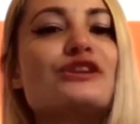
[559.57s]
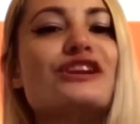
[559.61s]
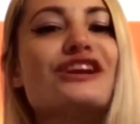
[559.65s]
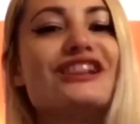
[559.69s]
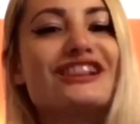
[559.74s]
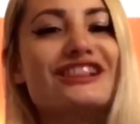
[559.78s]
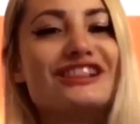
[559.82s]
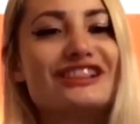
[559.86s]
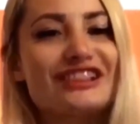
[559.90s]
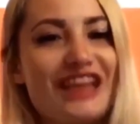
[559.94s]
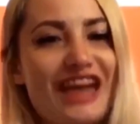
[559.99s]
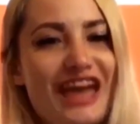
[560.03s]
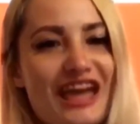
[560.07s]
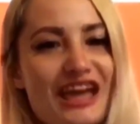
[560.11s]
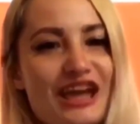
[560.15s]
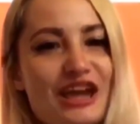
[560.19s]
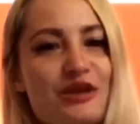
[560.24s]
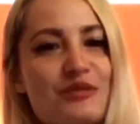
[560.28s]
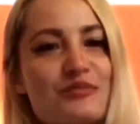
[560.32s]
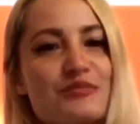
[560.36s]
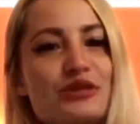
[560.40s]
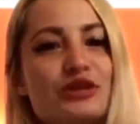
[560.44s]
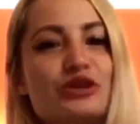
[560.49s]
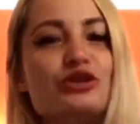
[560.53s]

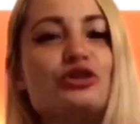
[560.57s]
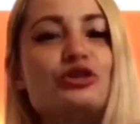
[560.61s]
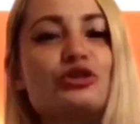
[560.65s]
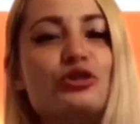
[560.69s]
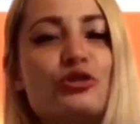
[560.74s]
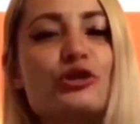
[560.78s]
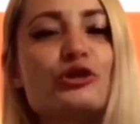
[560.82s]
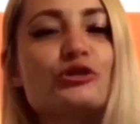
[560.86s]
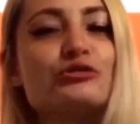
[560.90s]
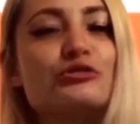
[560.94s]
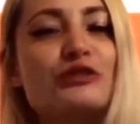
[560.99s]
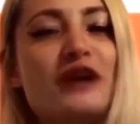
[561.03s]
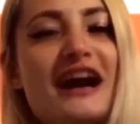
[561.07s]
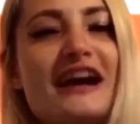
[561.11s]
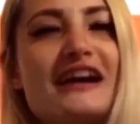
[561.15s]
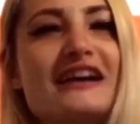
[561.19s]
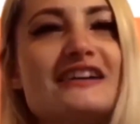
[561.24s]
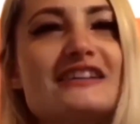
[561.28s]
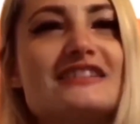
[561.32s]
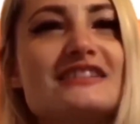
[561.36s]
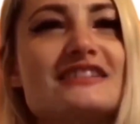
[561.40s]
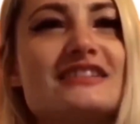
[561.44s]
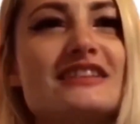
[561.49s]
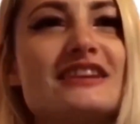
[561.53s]
claim your
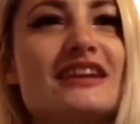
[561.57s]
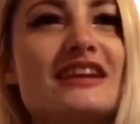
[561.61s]
right